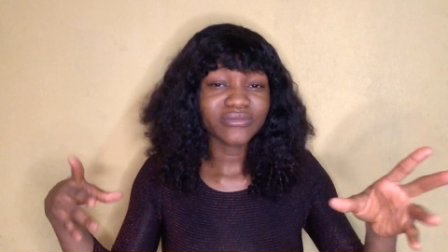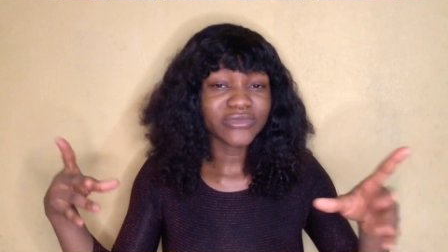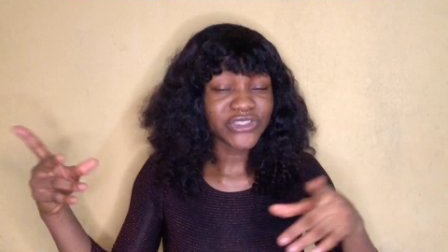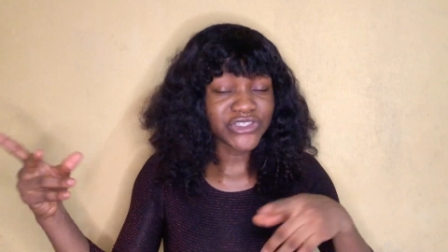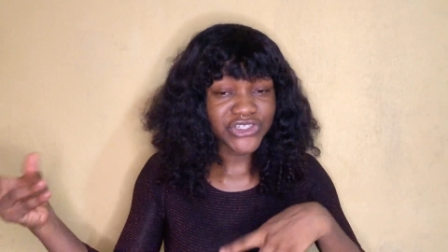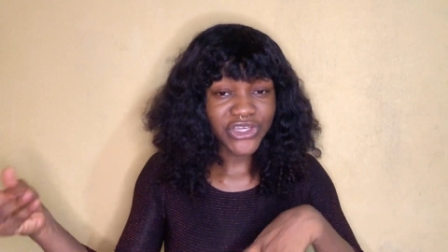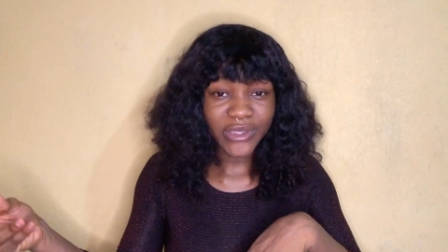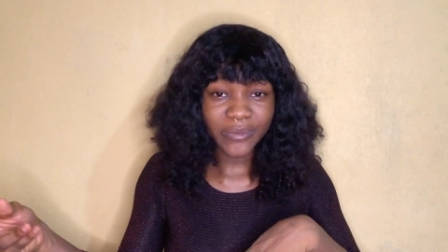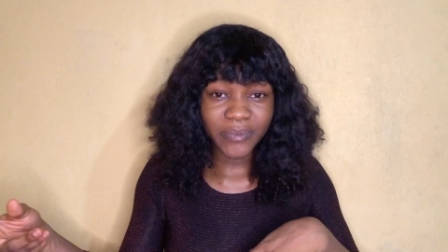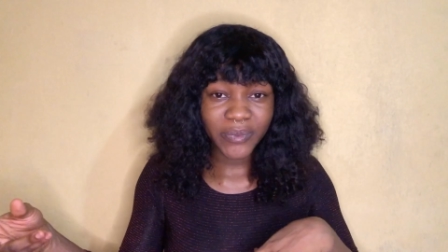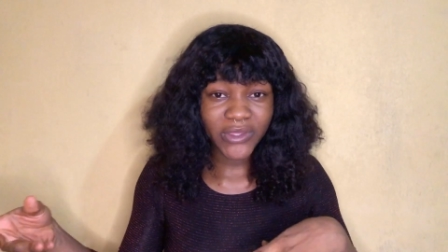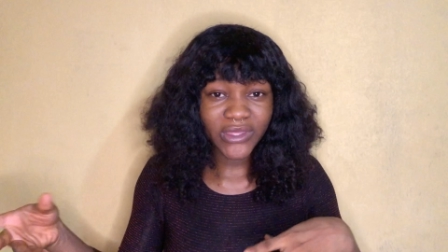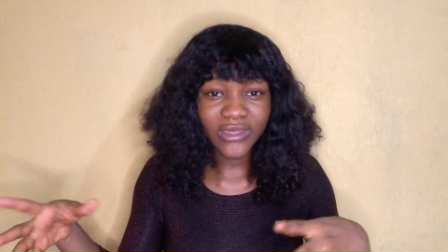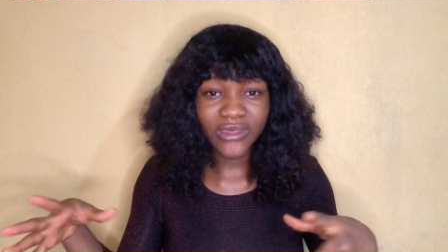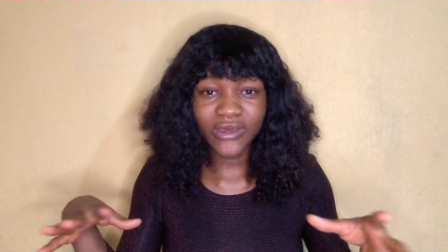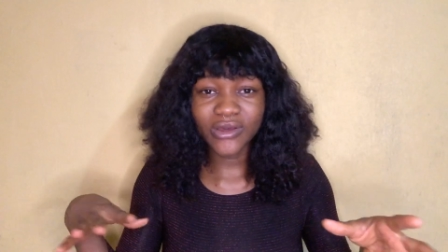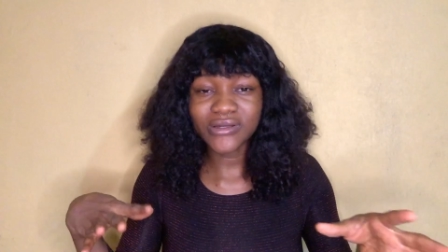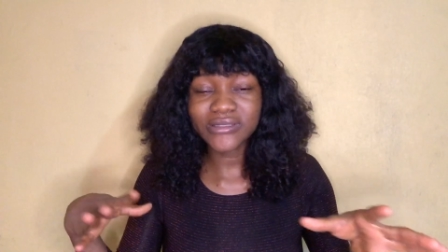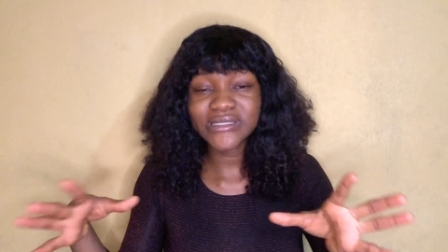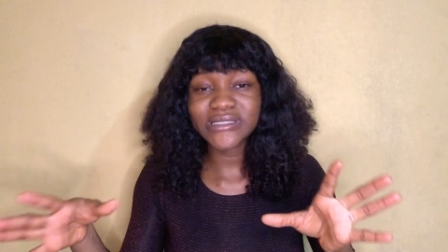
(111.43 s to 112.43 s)

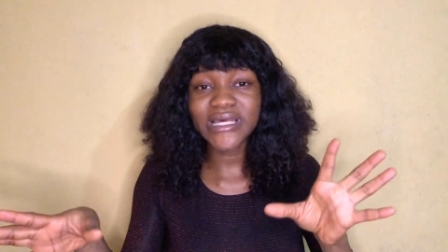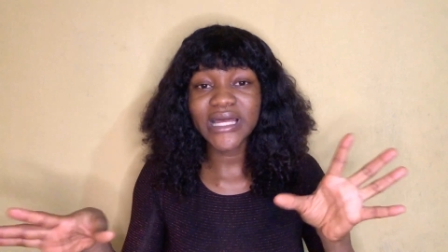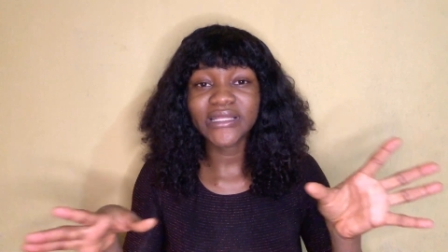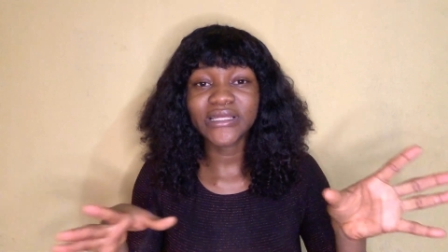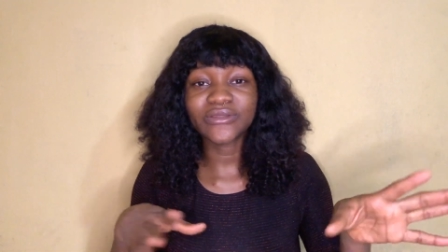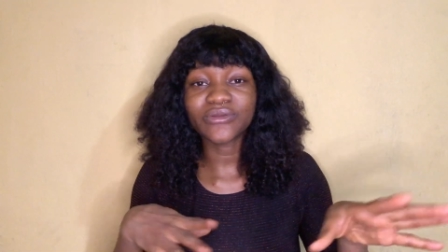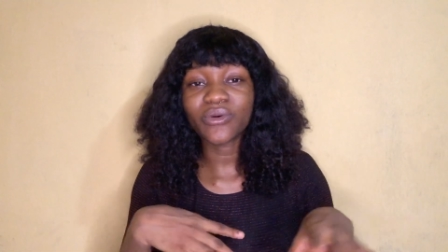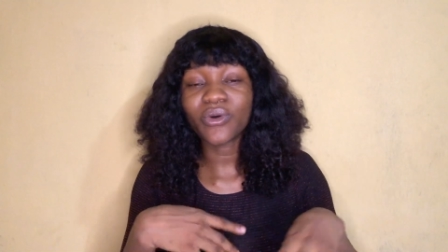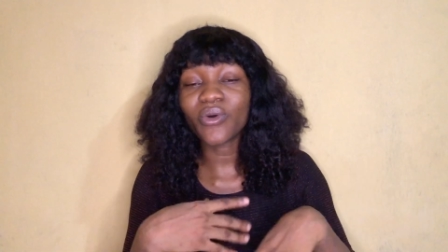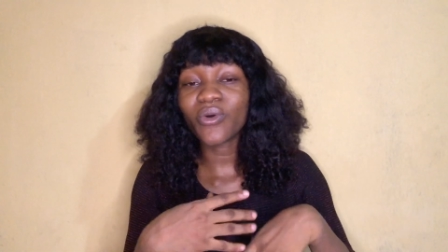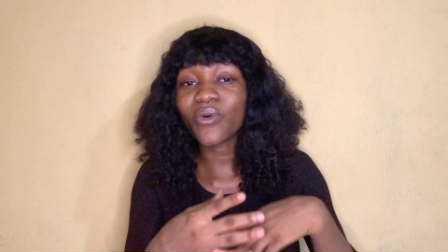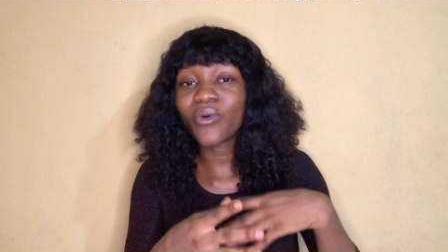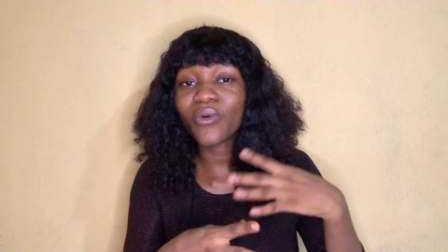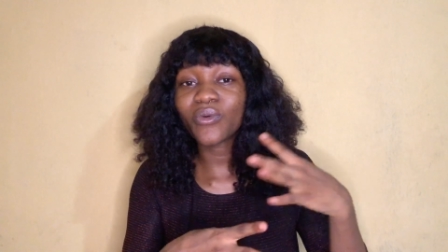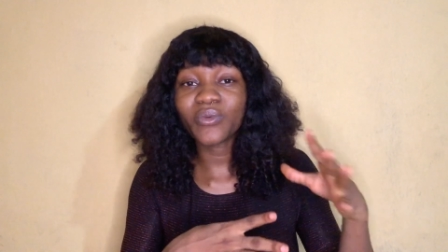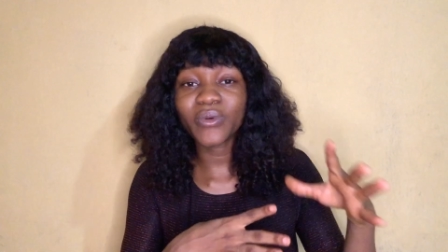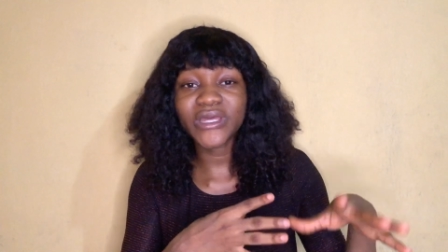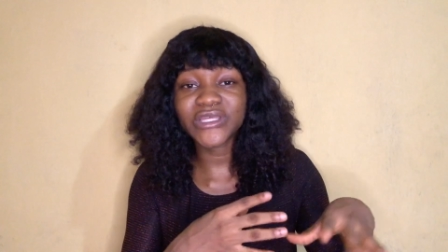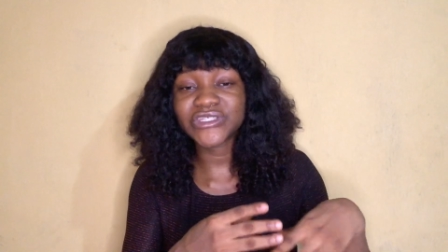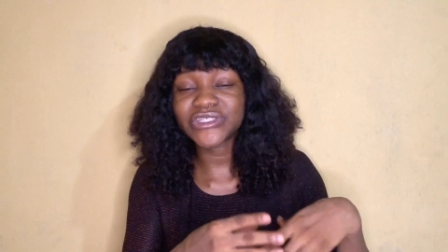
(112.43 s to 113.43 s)
JP concerning the
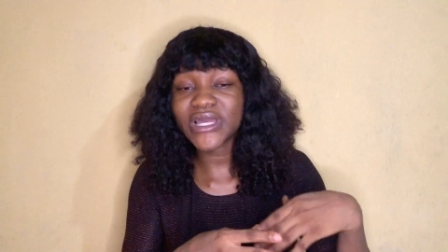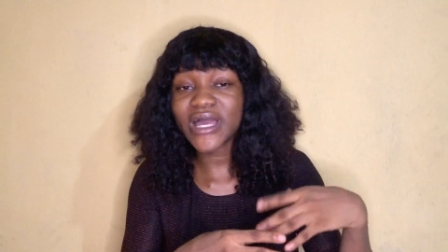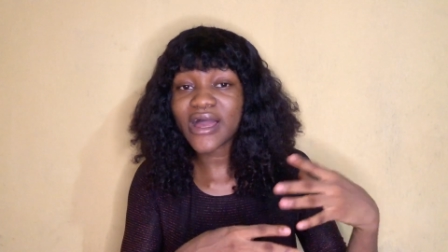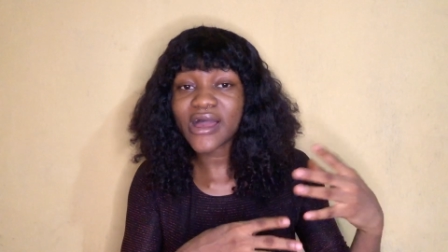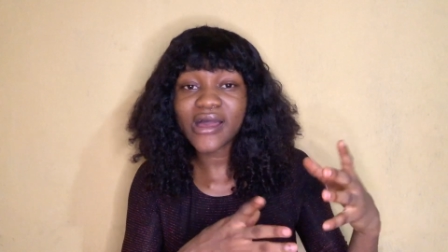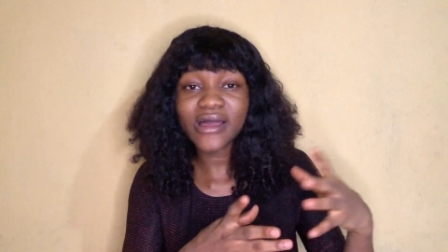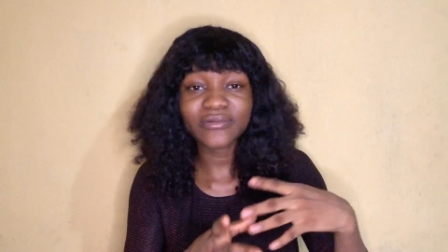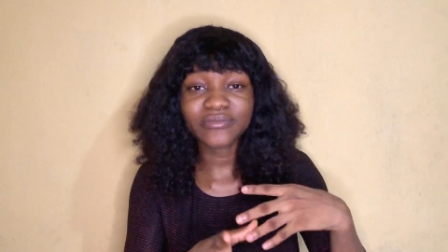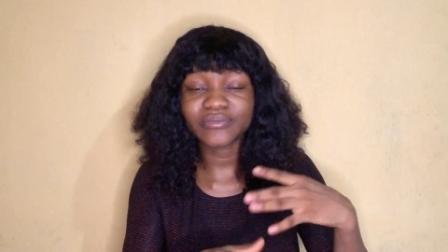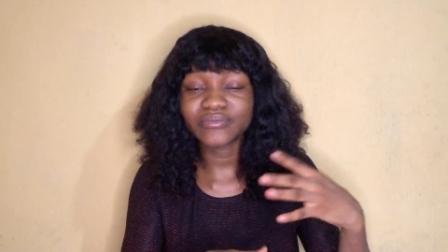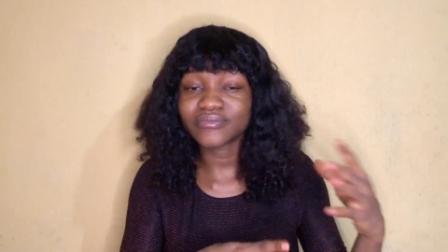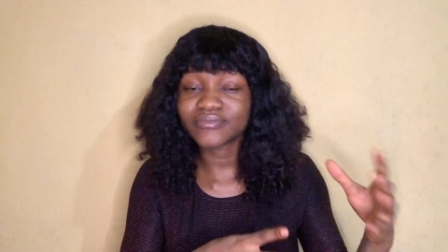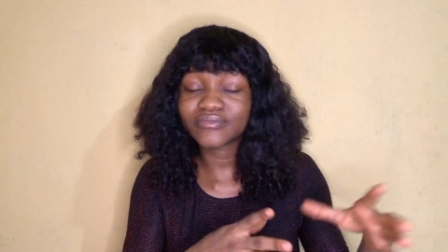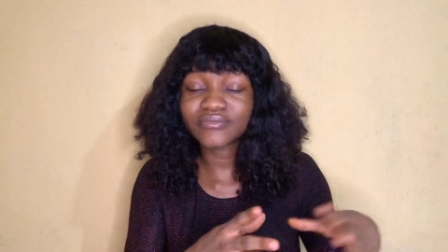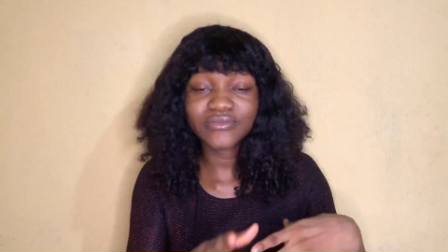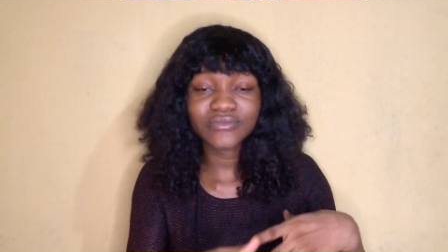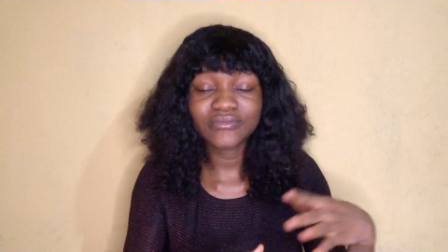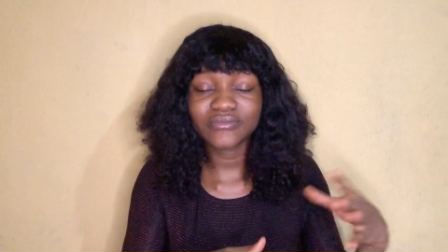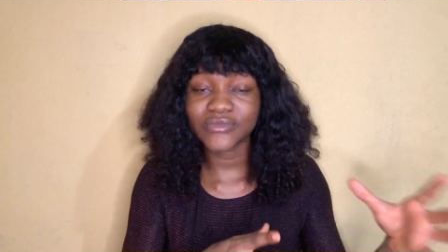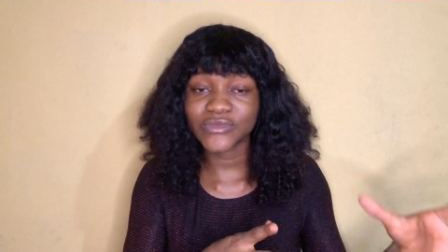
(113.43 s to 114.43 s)
whole wager
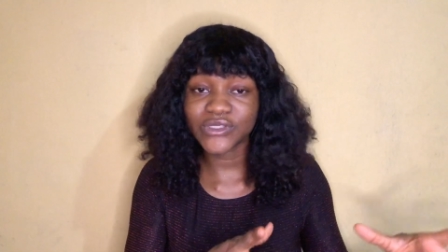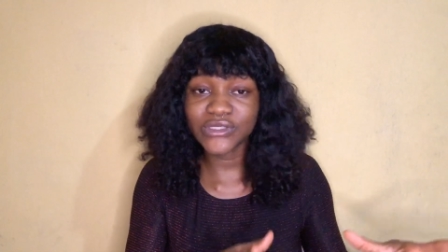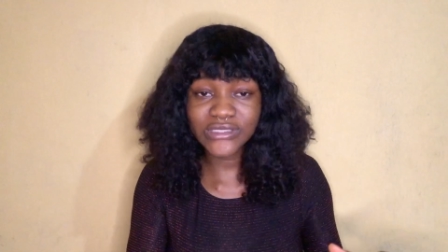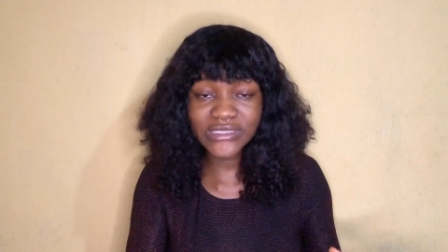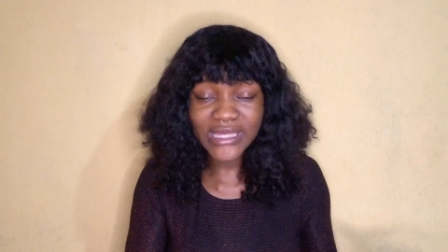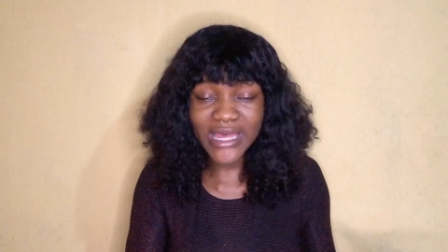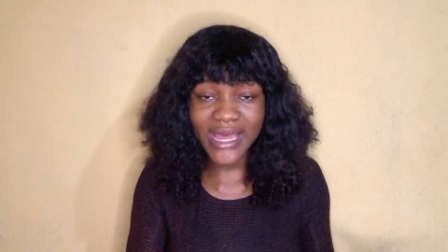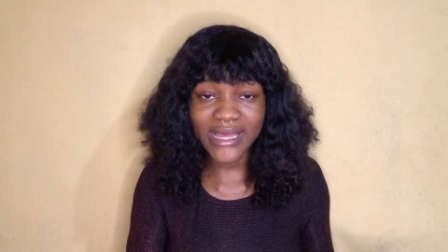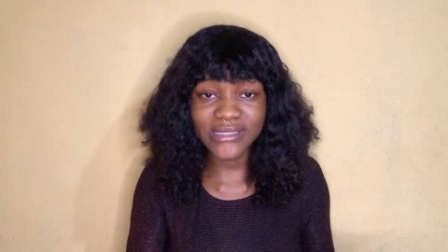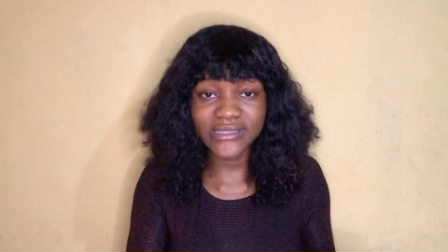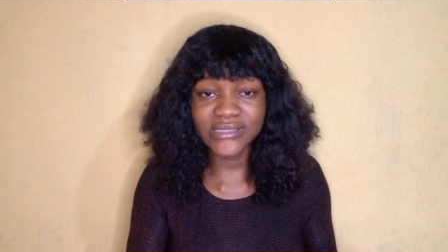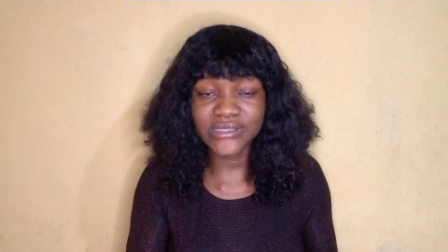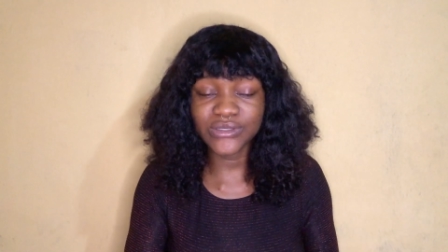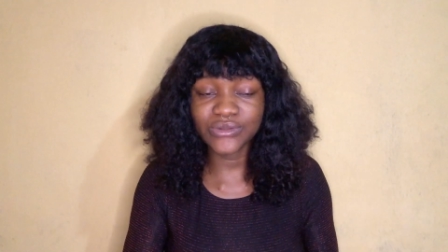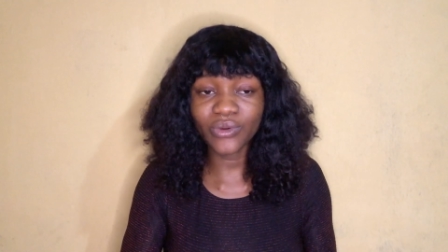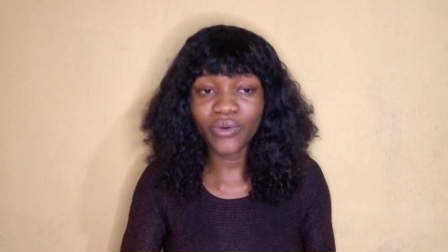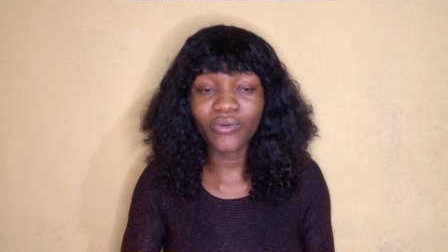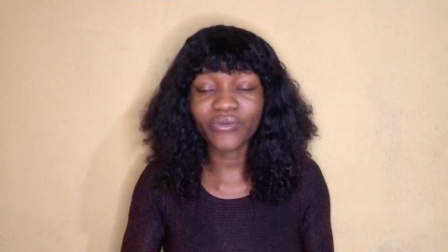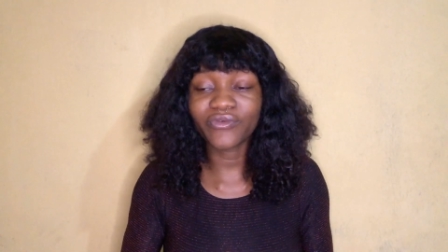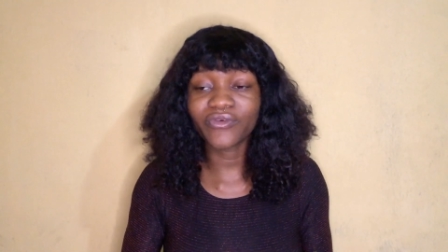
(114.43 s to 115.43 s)
tax
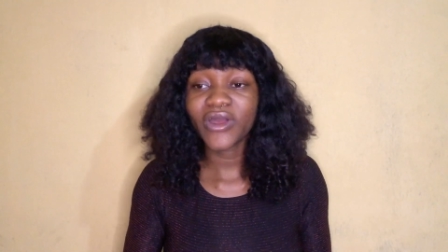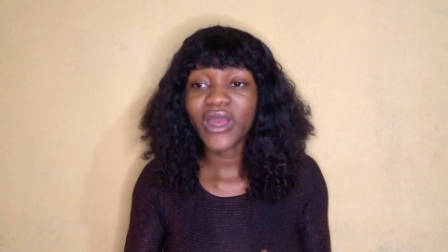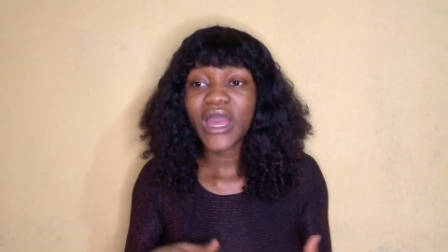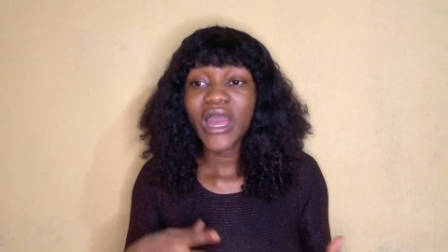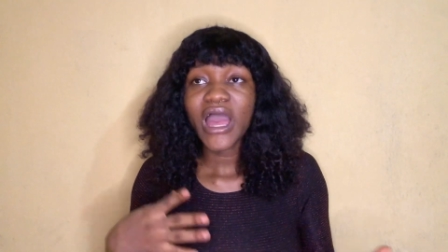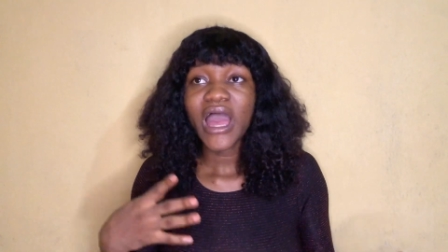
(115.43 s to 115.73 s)
stuff,